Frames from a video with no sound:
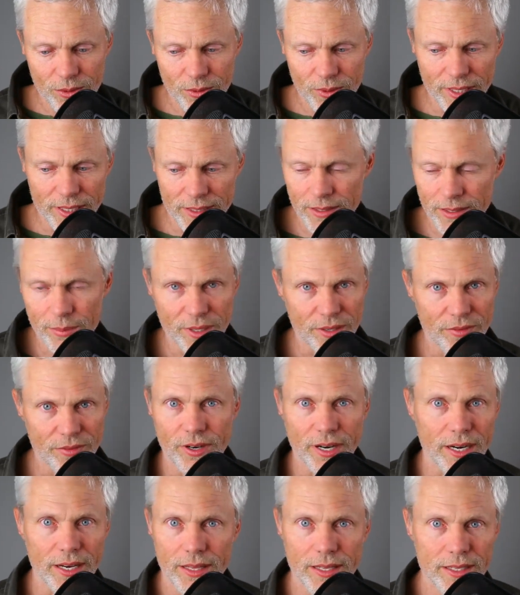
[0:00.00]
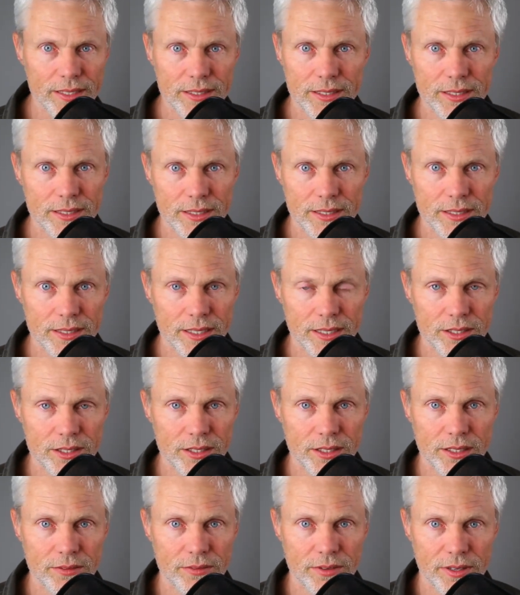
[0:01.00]
reason to be afraid of this it's it's
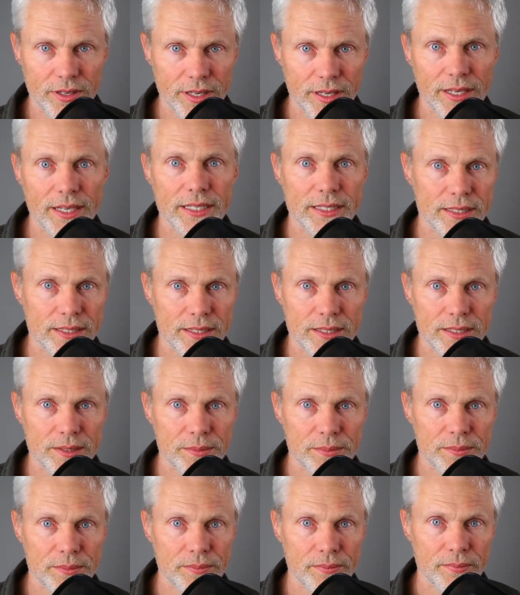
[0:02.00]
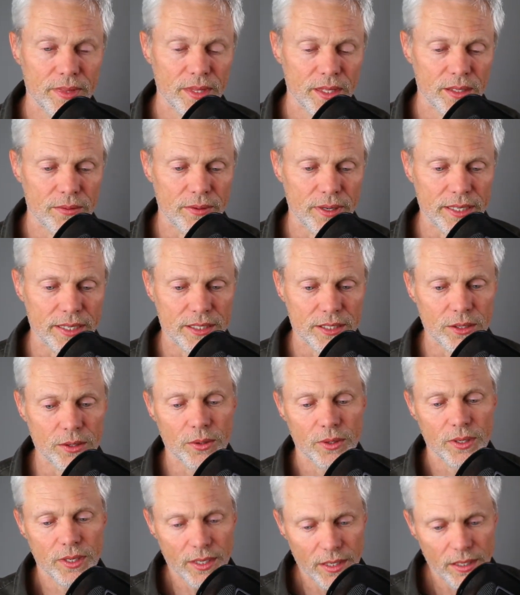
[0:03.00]
actually very nice right
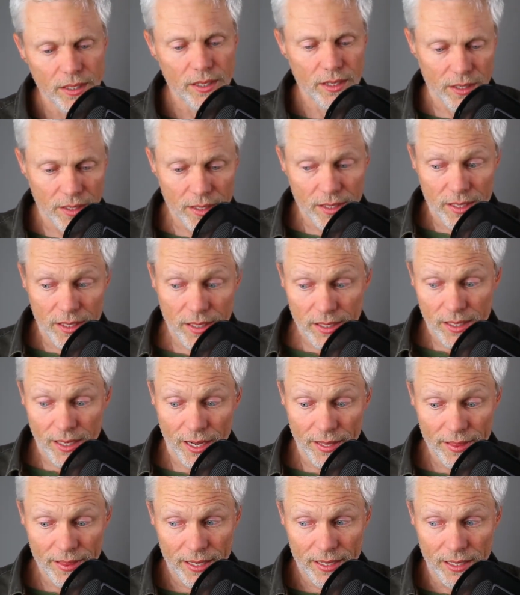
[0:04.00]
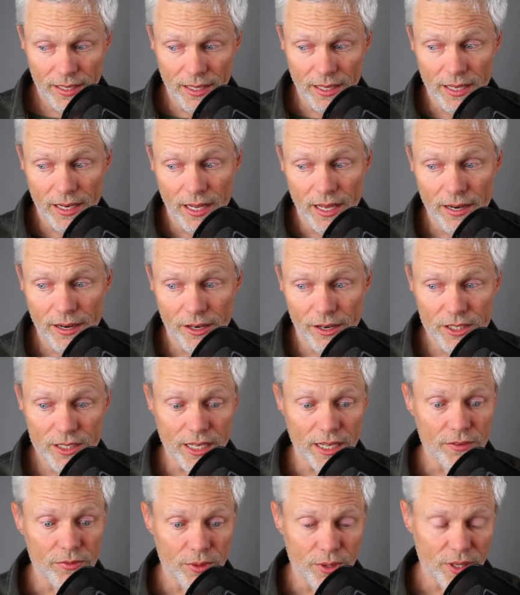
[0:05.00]
so I think in, a lot of areas of
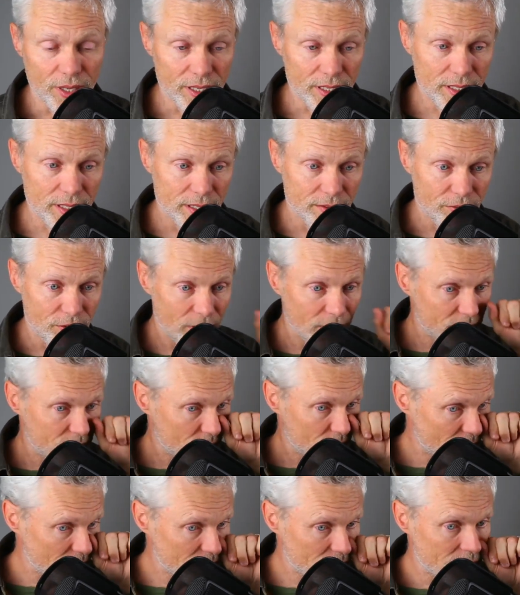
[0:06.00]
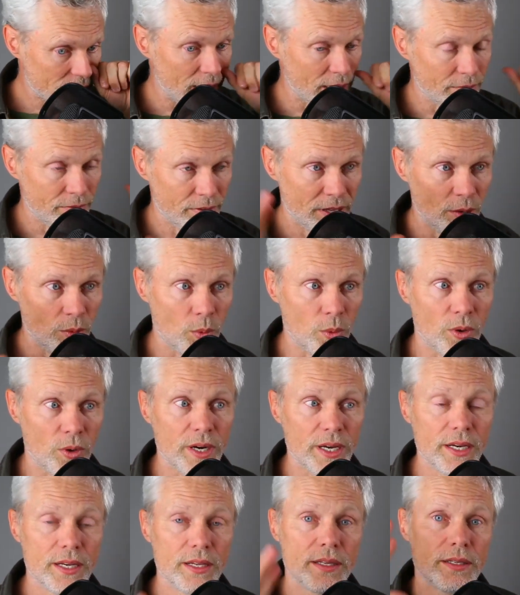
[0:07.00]
life, when you get if you get stressed out, if you get
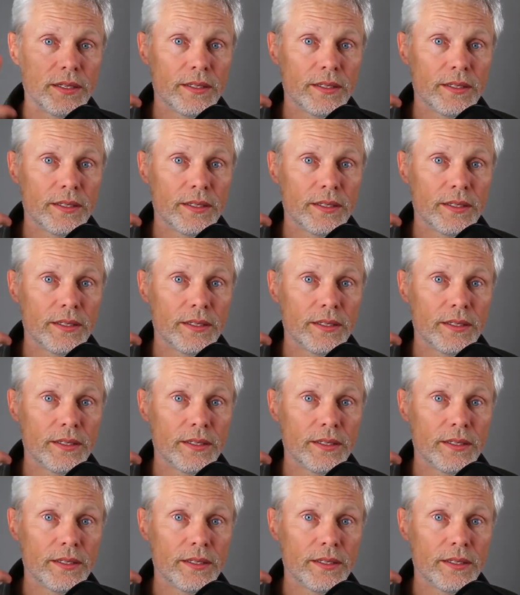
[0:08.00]
worried,